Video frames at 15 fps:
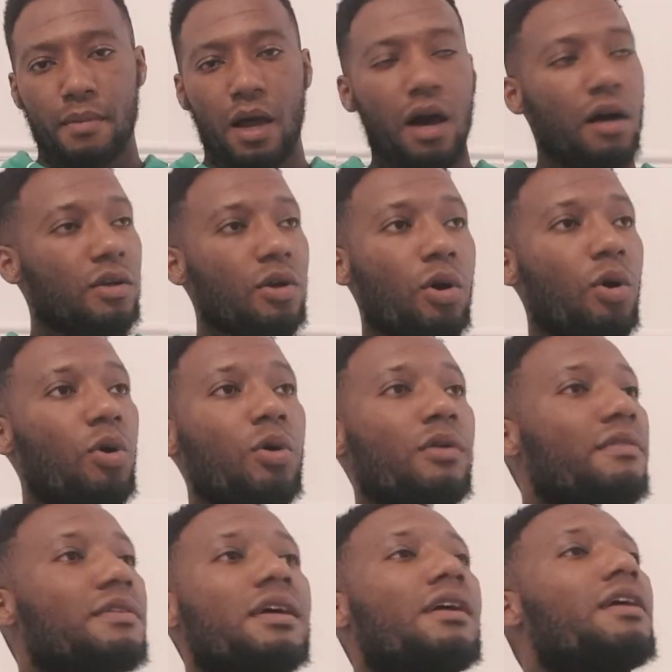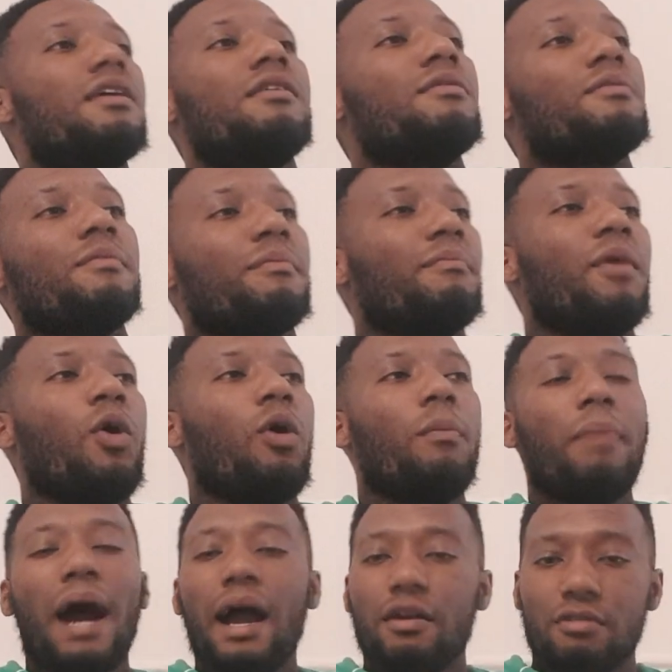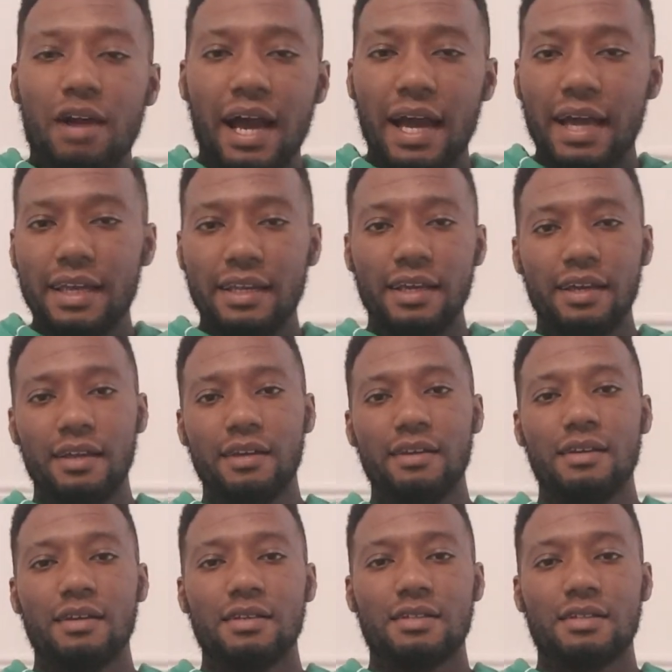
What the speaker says: I don't know, motorbike riding,